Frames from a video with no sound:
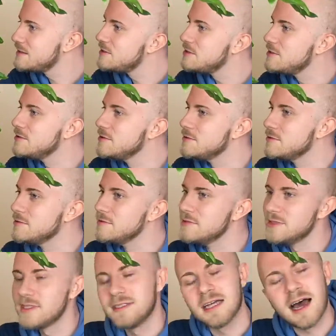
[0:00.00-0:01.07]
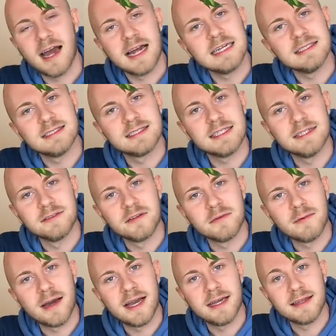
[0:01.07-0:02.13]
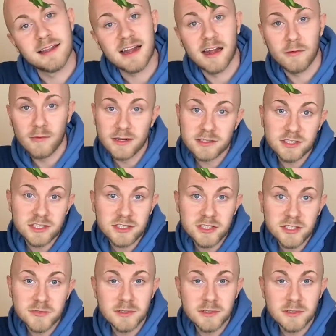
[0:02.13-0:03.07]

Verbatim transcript: to the nines in the way that I want to,